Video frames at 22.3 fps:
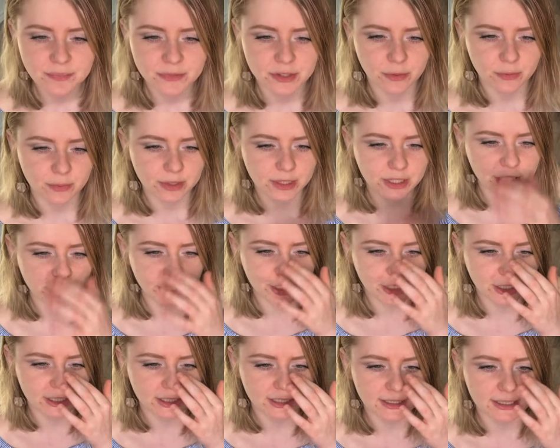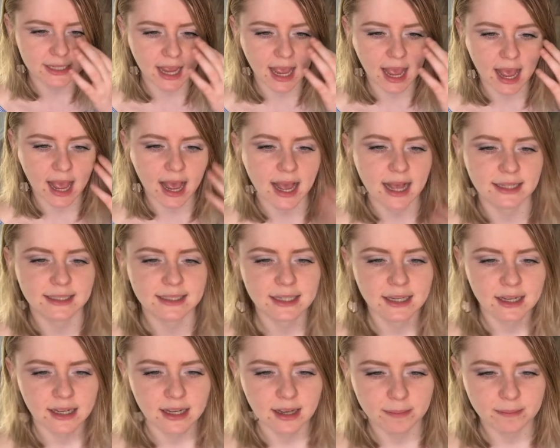They're really good at
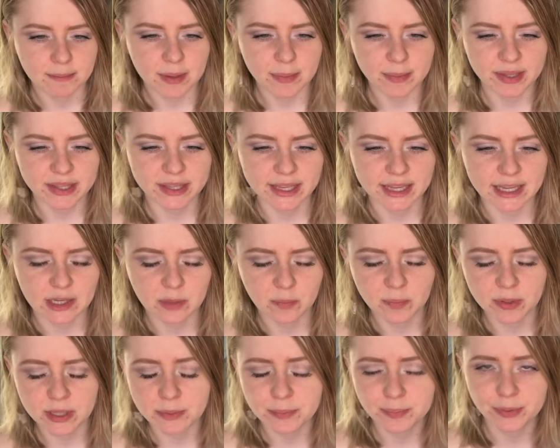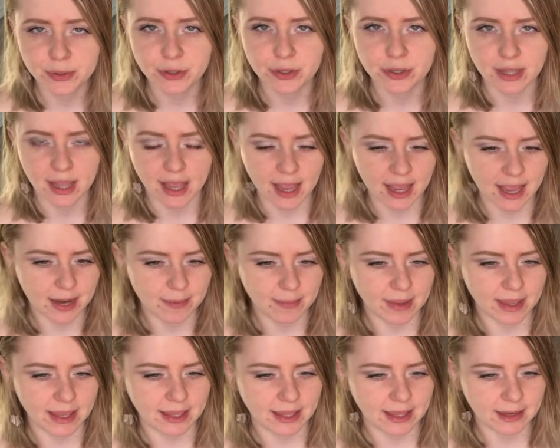mimicking people and
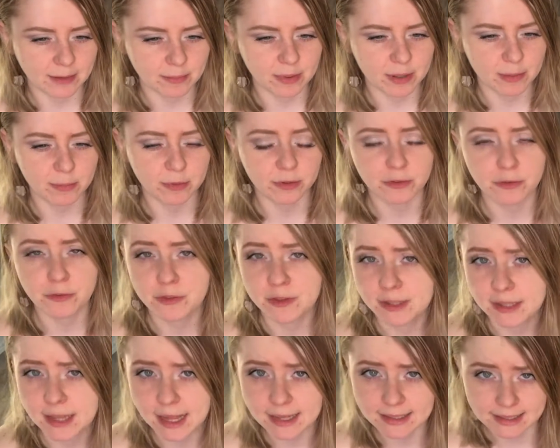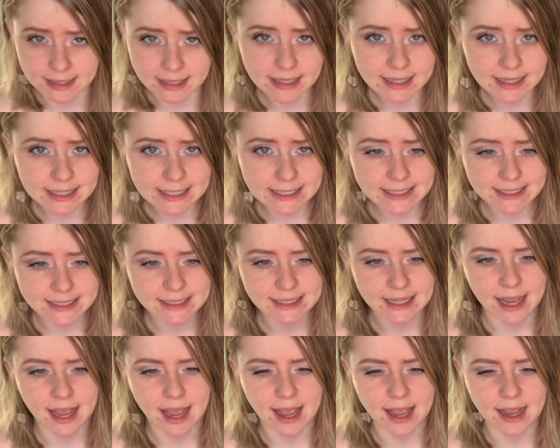making people feel at
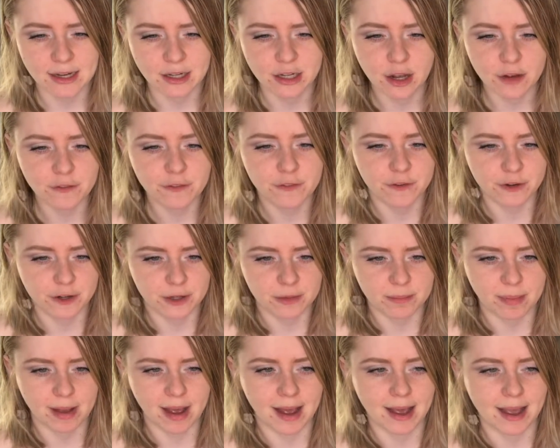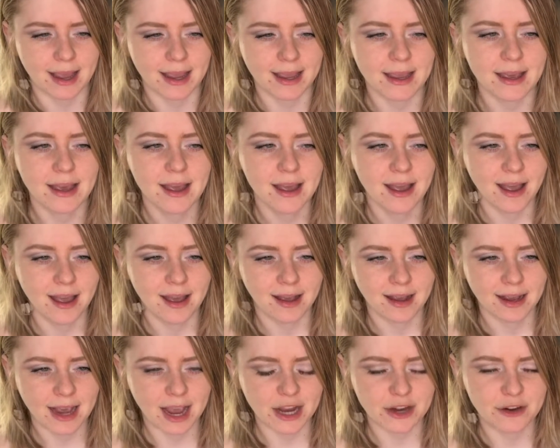ease and comfort by
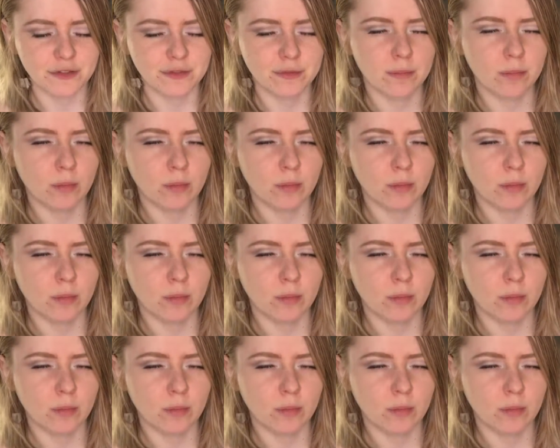kind of